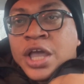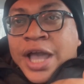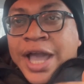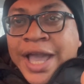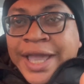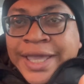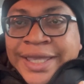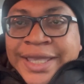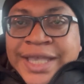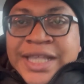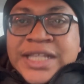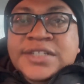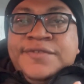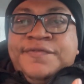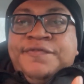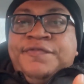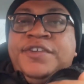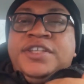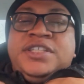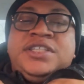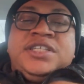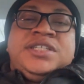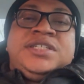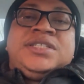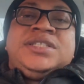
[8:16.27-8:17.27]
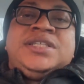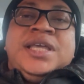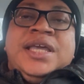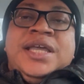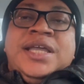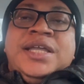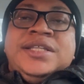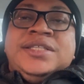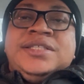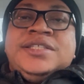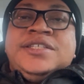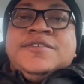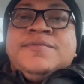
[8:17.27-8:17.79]
against 50
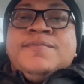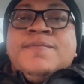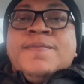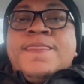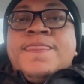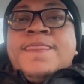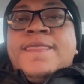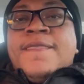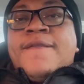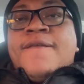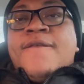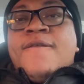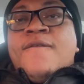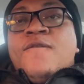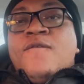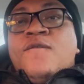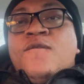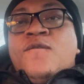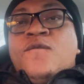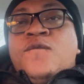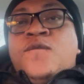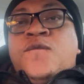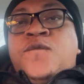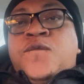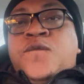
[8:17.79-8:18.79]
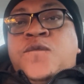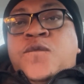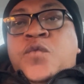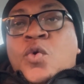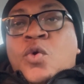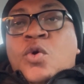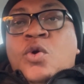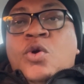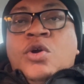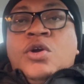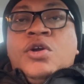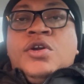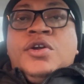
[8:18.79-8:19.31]
Cent
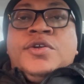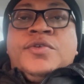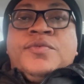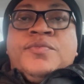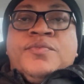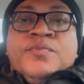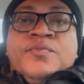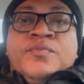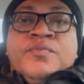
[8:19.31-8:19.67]
for